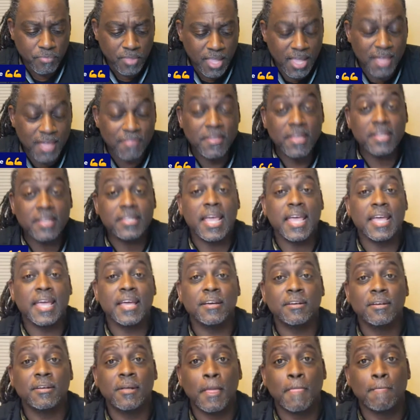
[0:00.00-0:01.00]
And then
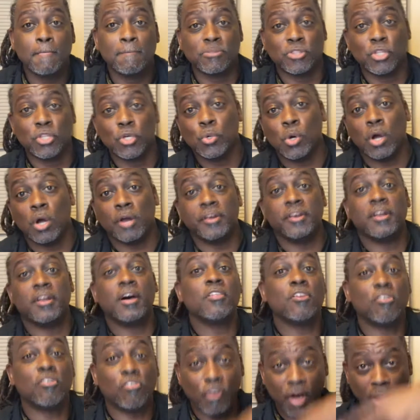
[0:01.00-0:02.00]
they do
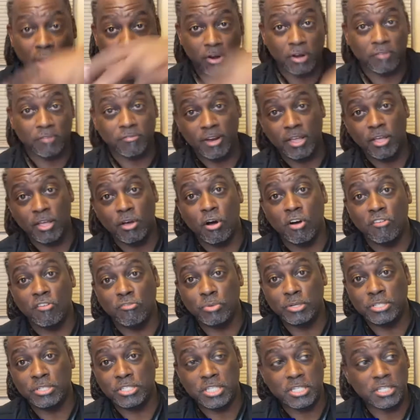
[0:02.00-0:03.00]
another round of layoff,
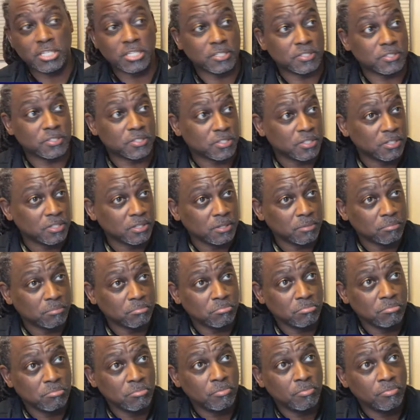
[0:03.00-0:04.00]
which is
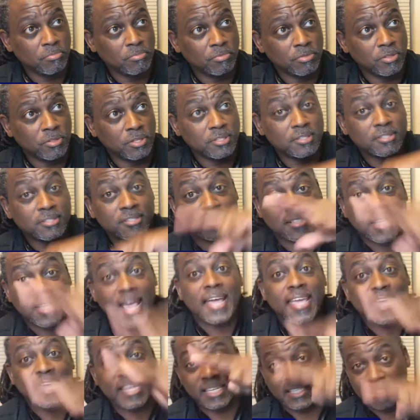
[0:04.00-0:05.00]
the
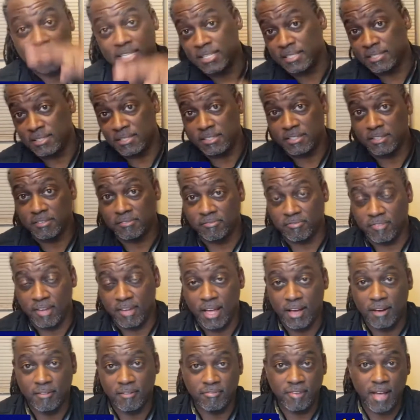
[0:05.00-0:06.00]
second least
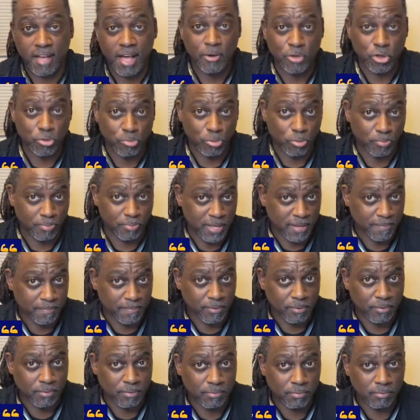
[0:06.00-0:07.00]
valuable
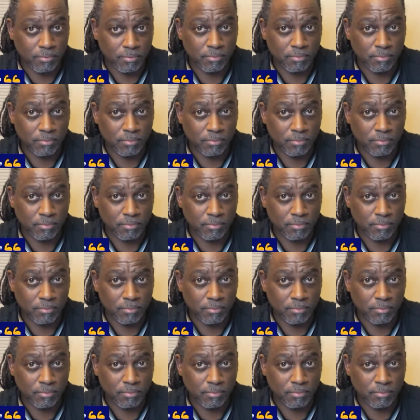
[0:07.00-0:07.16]
people.